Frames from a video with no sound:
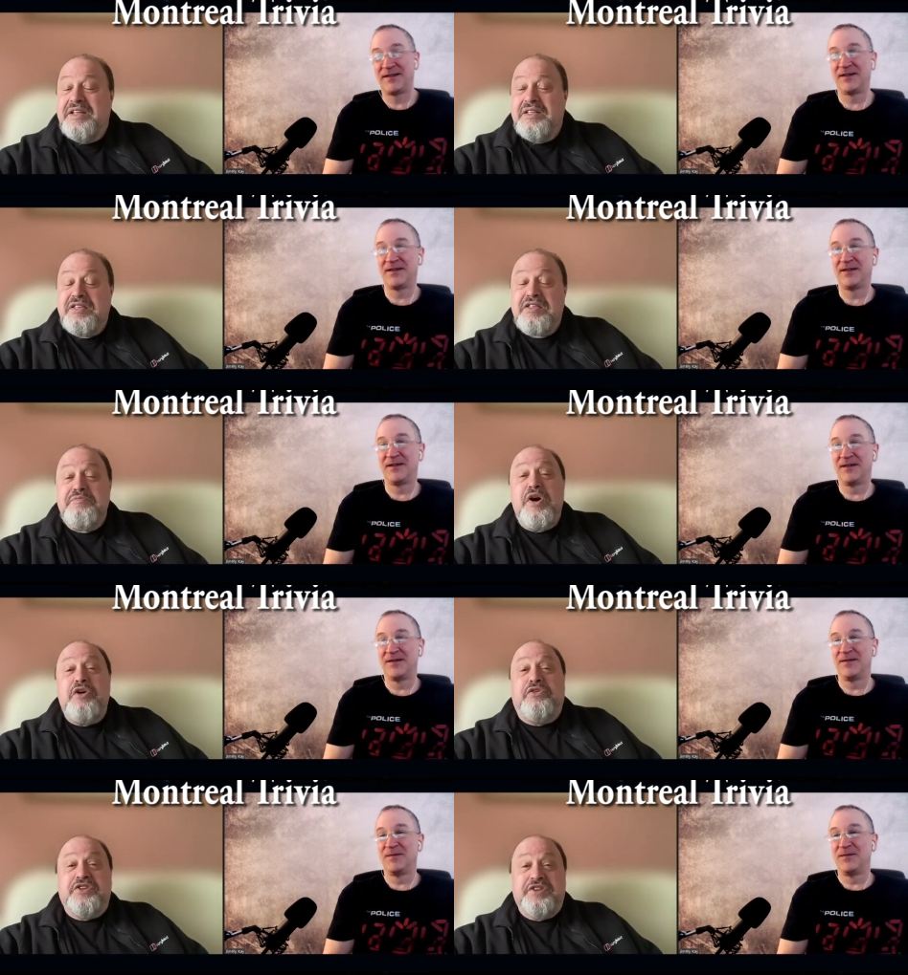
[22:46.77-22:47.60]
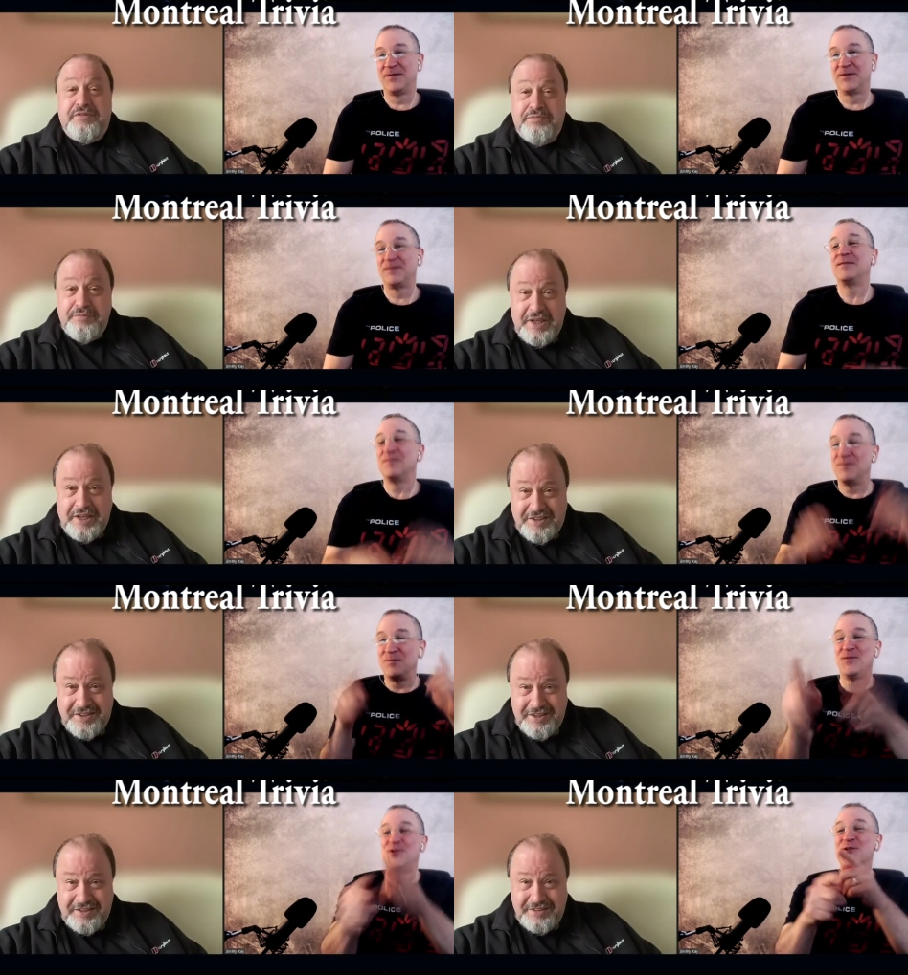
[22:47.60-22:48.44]
Speaker 1: Smoked meat.
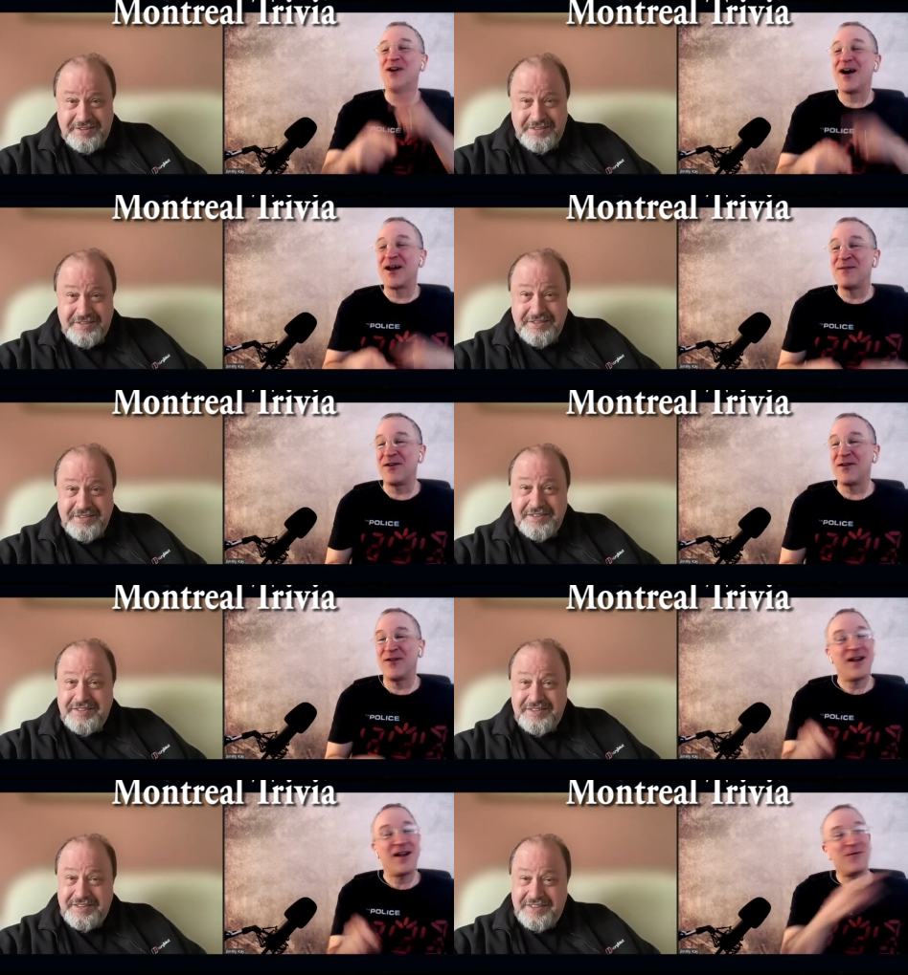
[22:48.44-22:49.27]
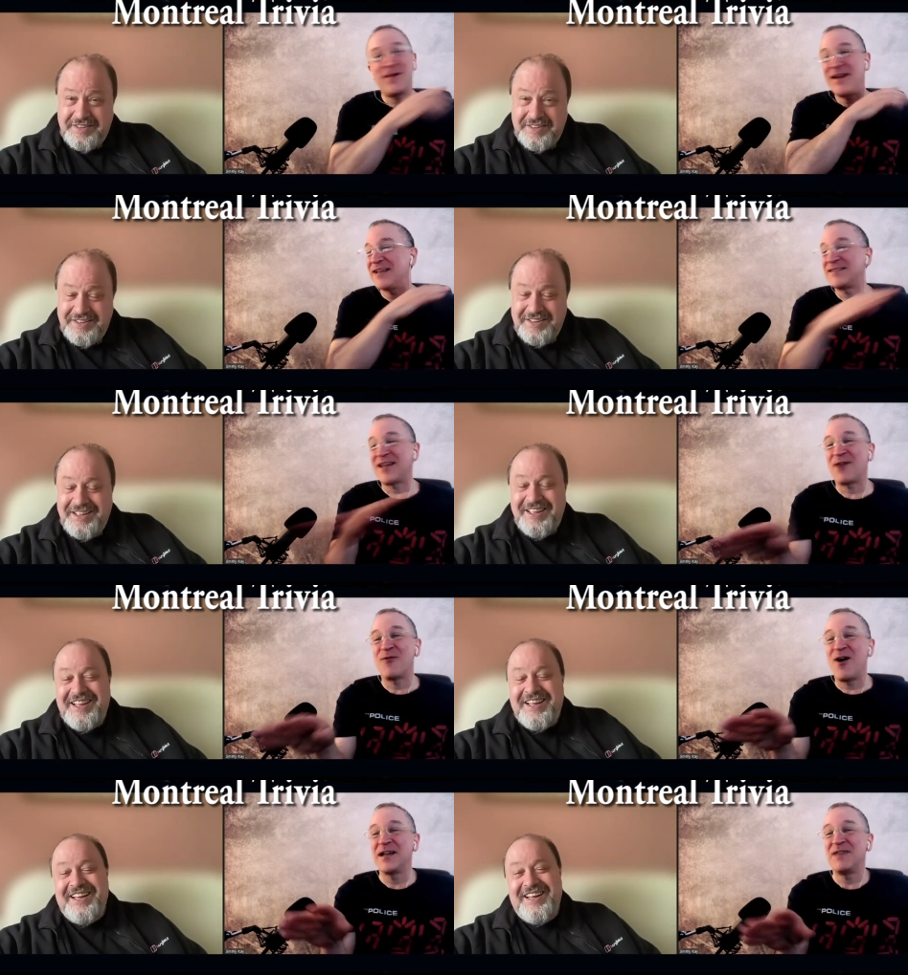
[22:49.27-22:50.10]
You got it, my friend. Everybody gets
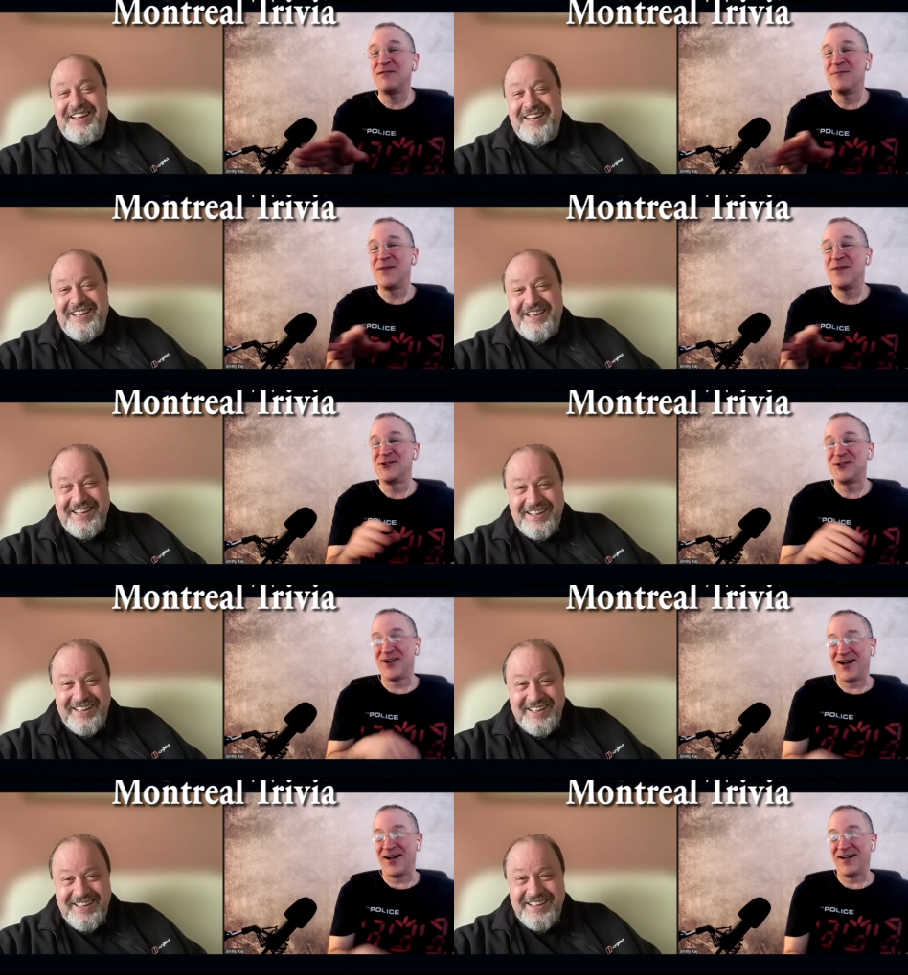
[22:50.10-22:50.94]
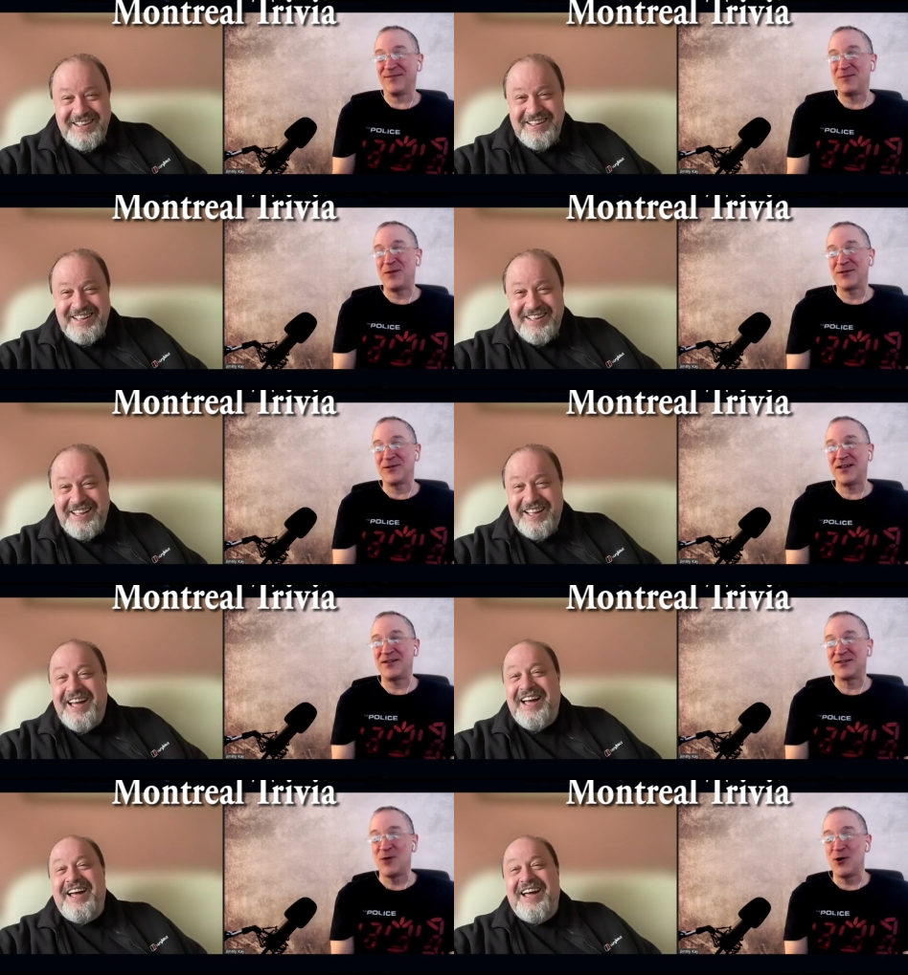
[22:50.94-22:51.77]
that wrong, even in Montreal. People
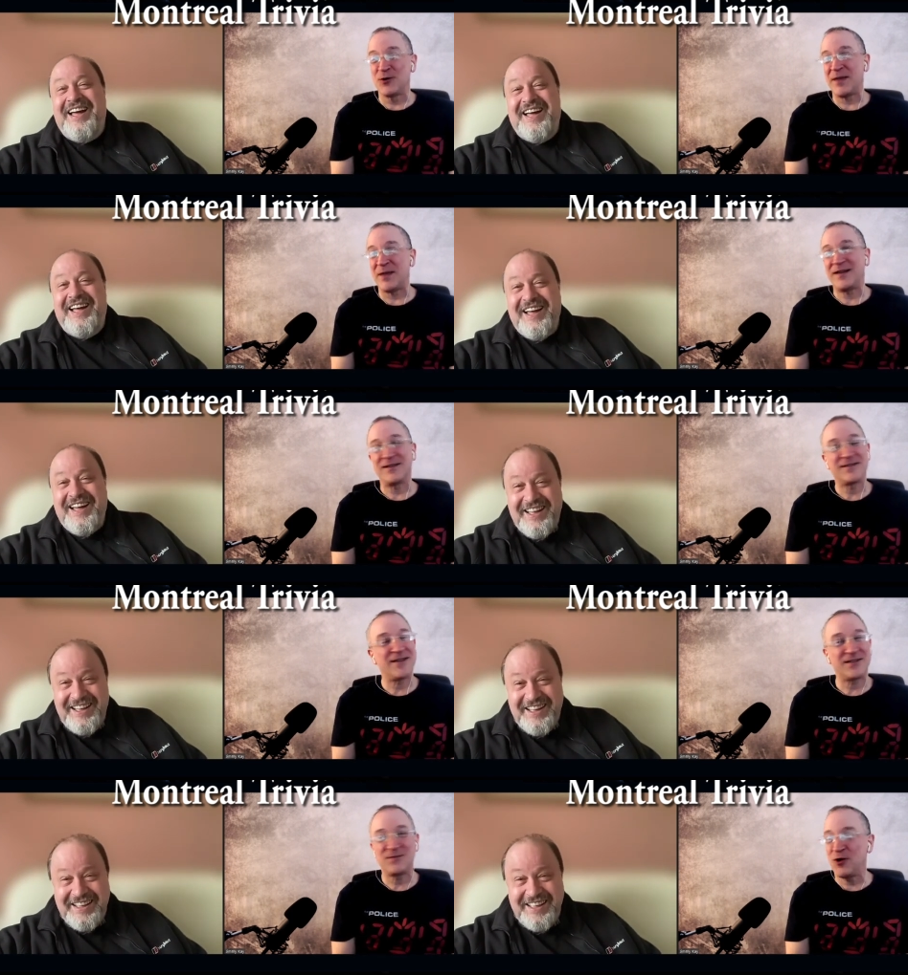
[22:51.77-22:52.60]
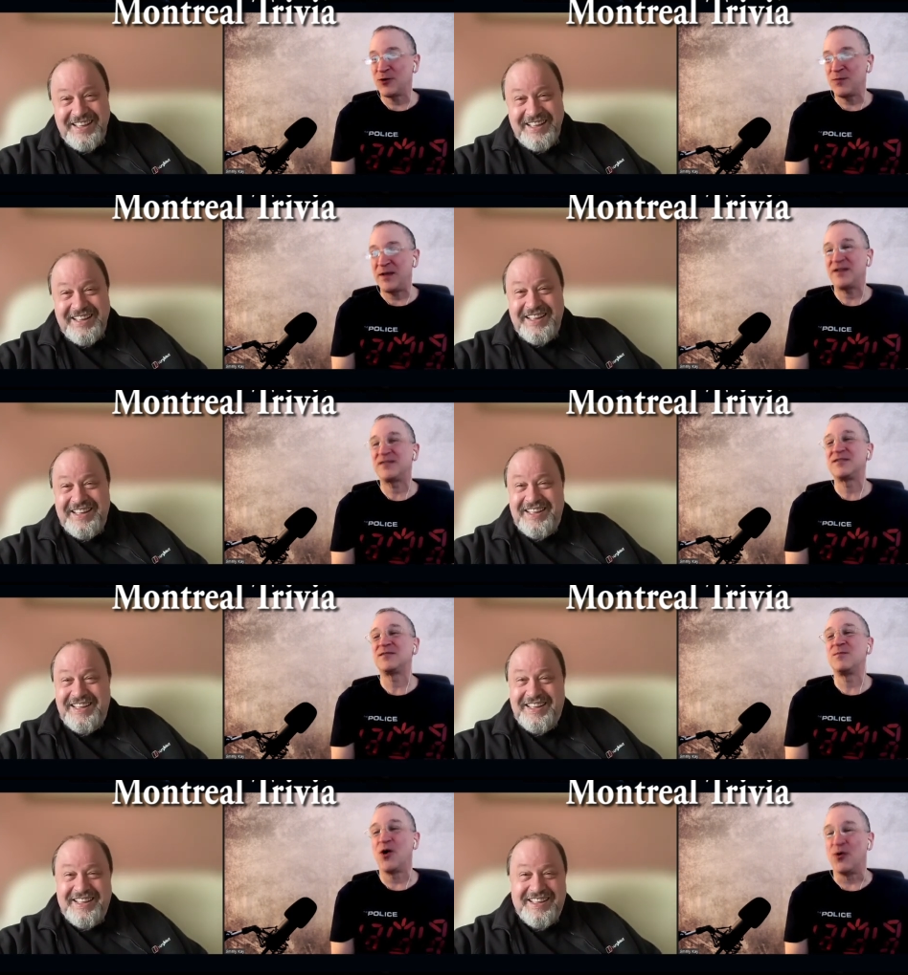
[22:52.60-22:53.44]
say smoke meat. It's not smoke meat.
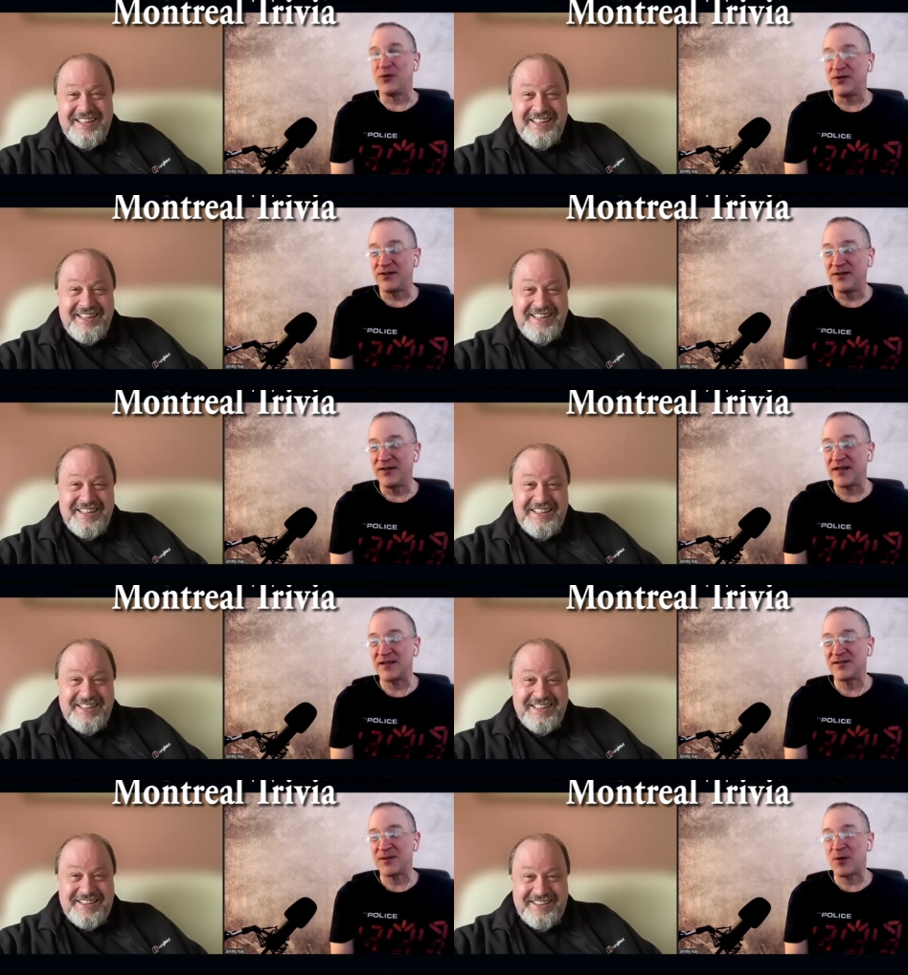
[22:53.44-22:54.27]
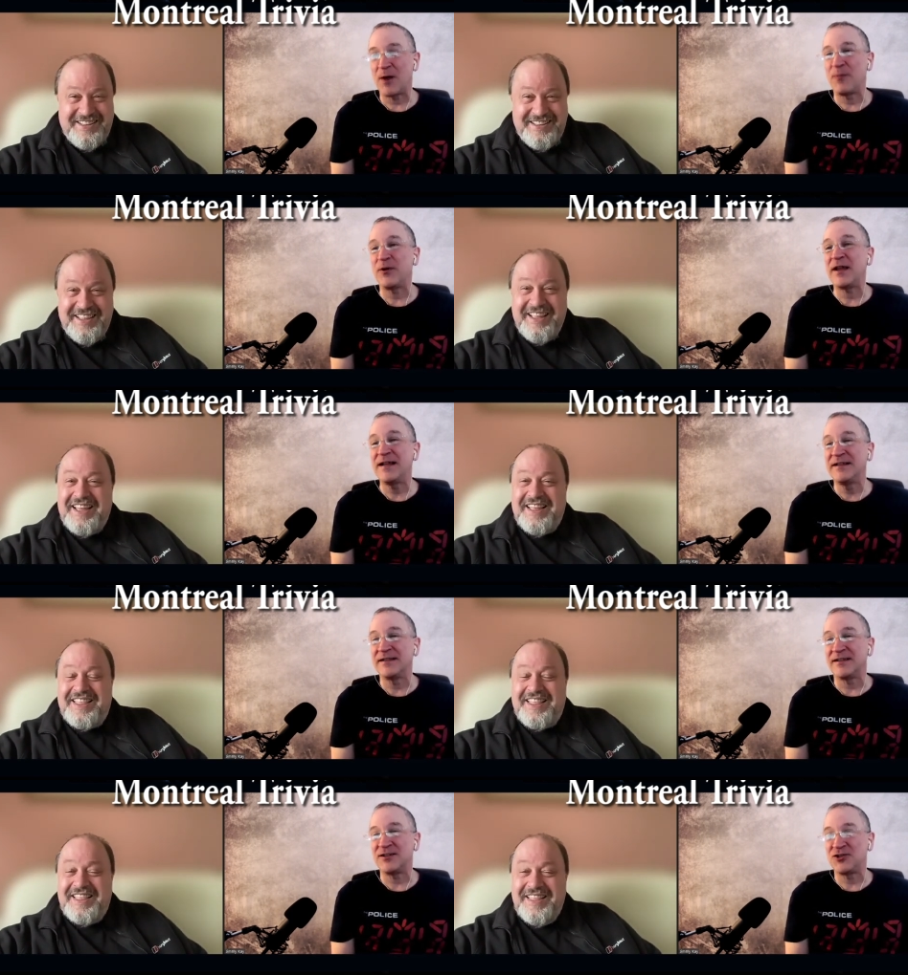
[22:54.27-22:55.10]
It's smoked. That's the proper yeah.
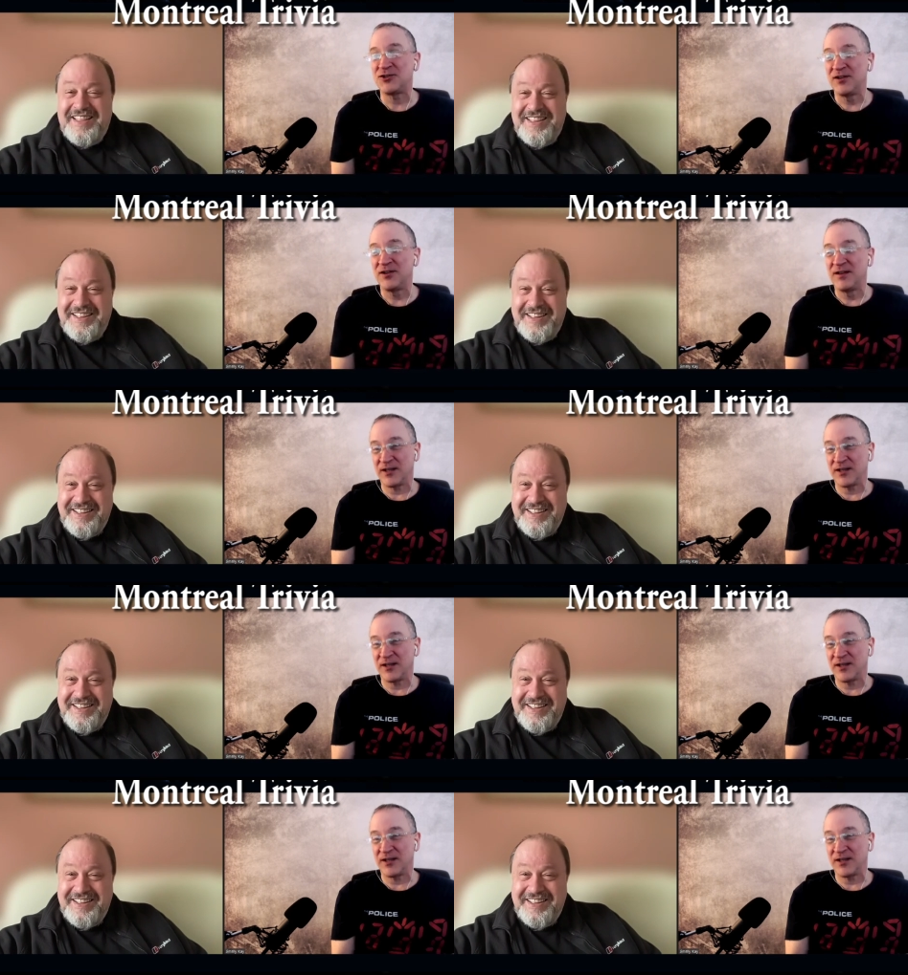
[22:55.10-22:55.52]
English.